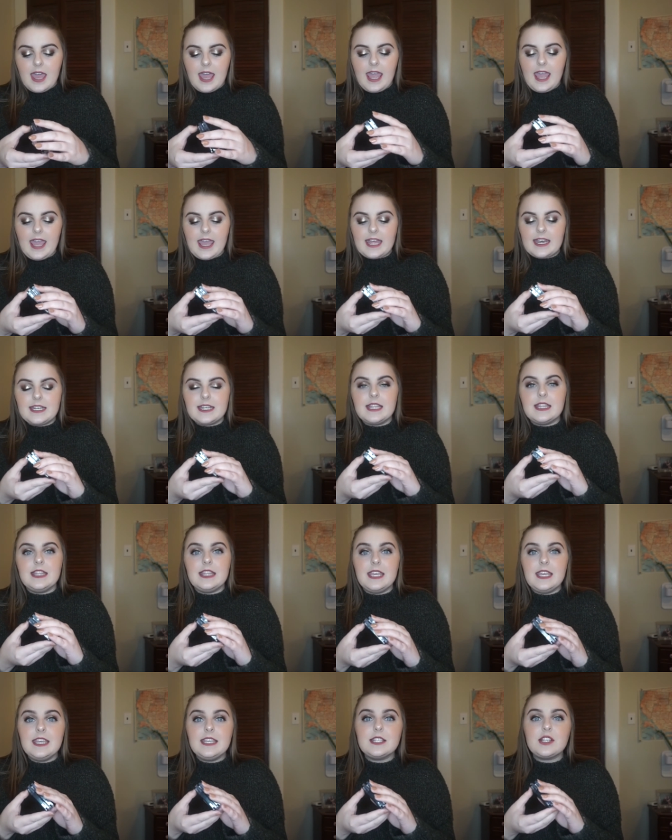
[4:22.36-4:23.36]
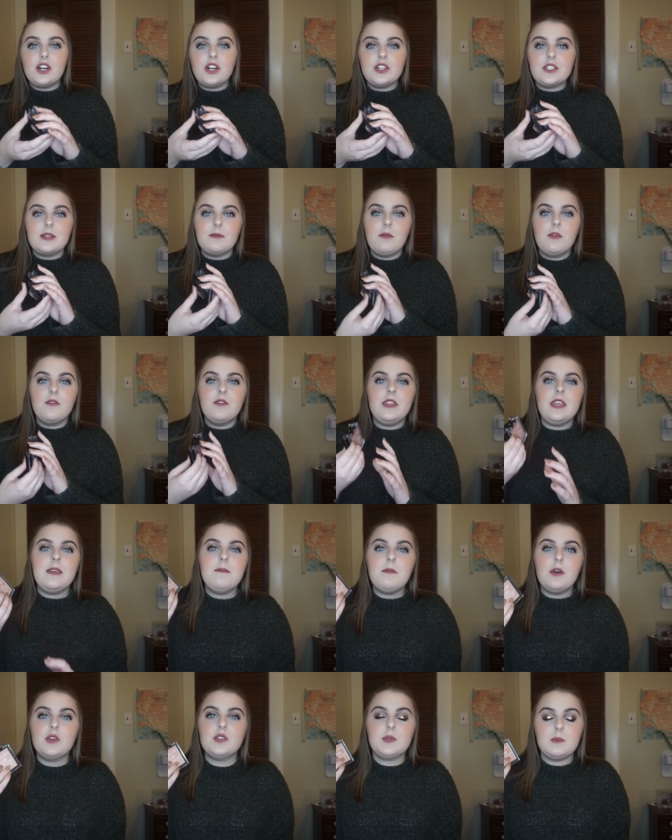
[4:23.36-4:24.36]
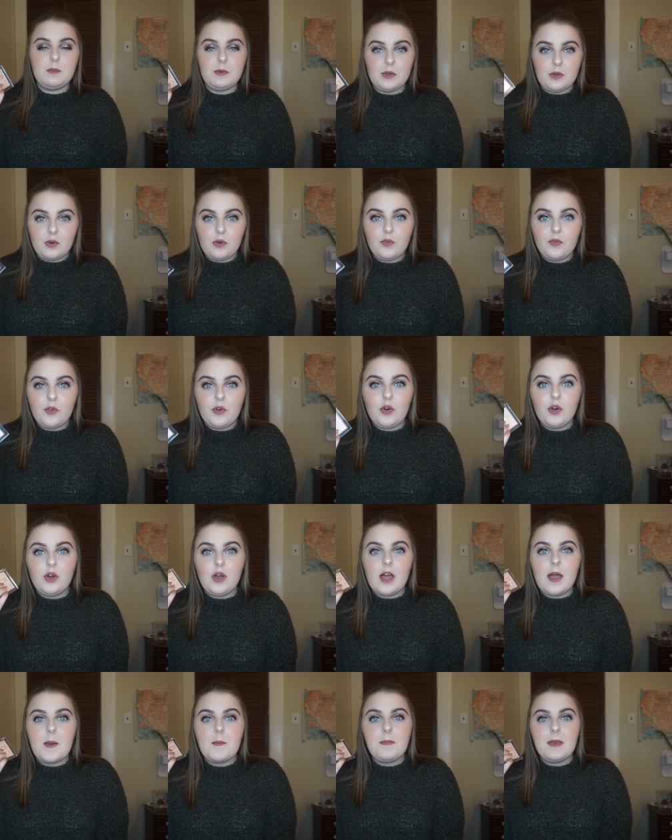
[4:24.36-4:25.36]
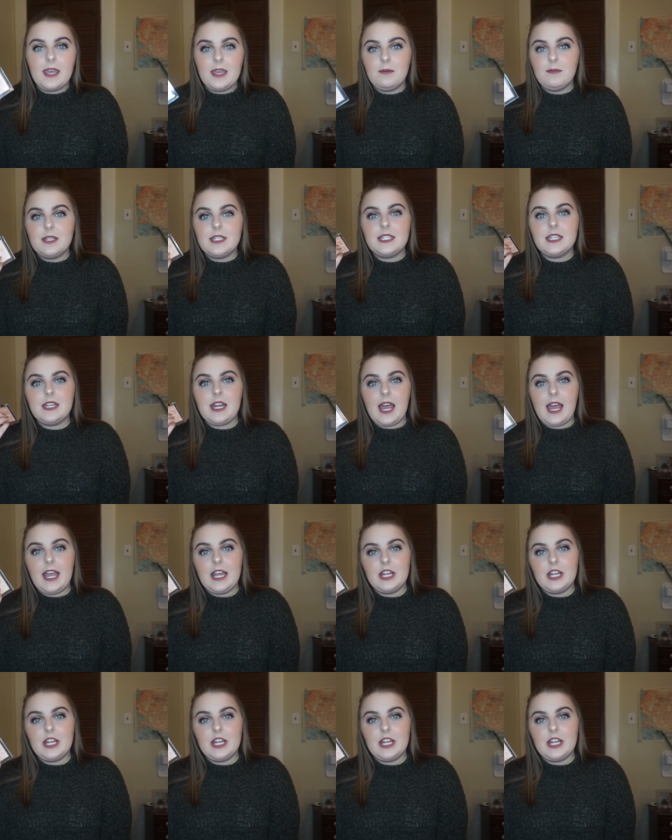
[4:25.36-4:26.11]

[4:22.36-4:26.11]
and these are some of the most beautiful pigmented